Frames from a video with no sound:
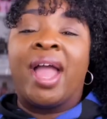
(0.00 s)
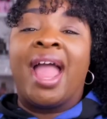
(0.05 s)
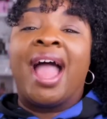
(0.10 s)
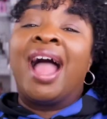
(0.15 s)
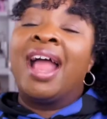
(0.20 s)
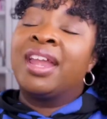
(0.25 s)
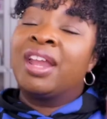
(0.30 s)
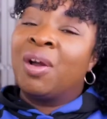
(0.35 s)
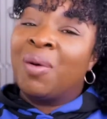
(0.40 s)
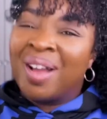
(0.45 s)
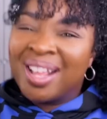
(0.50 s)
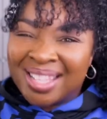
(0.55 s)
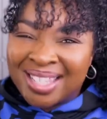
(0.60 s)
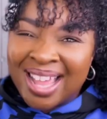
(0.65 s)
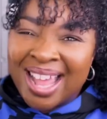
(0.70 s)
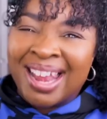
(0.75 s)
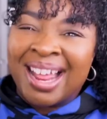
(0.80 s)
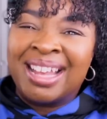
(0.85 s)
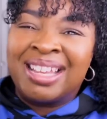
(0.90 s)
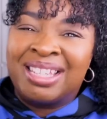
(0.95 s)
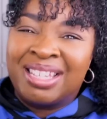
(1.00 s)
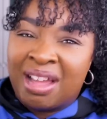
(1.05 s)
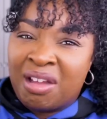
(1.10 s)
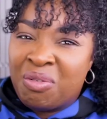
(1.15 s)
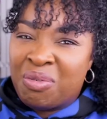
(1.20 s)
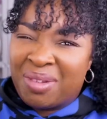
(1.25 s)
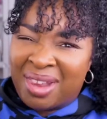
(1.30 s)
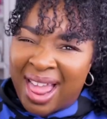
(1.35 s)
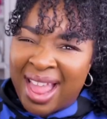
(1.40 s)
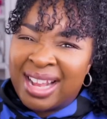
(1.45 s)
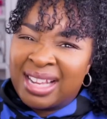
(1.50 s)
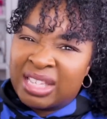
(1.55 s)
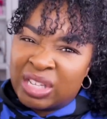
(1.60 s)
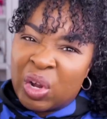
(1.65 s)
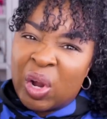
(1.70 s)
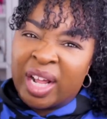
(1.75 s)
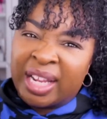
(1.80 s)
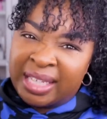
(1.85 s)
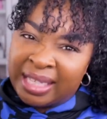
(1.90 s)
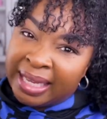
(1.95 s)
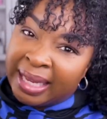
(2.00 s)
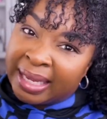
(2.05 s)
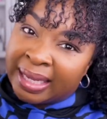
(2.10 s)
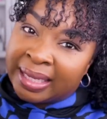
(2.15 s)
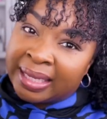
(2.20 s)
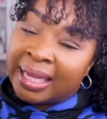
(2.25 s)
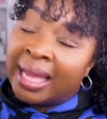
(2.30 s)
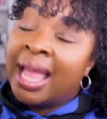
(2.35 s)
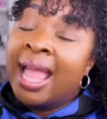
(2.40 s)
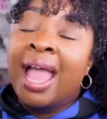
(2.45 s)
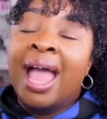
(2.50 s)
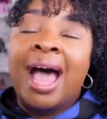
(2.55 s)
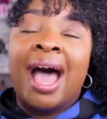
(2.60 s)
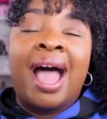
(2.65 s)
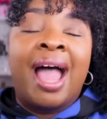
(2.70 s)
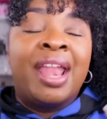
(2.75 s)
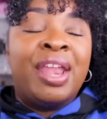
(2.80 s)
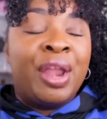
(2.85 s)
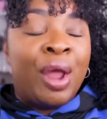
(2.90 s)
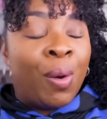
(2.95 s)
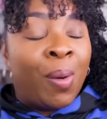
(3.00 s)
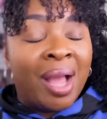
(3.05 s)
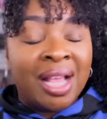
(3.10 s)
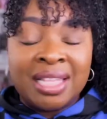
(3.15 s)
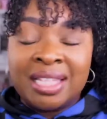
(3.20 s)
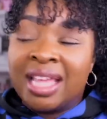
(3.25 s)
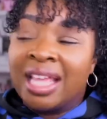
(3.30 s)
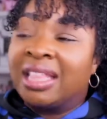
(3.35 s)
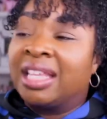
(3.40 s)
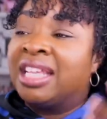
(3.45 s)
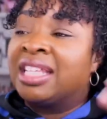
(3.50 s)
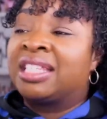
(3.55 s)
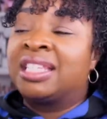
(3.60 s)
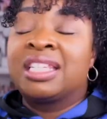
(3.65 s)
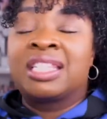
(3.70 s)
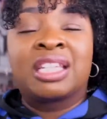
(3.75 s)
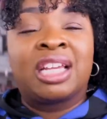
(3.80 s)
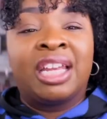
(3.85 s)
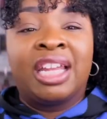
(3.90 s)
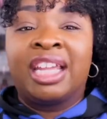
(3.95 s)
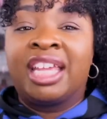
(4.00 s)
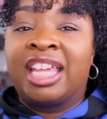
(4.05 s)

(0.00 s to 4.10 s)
I know I said I don't like dark liquor. I know I said, is this going to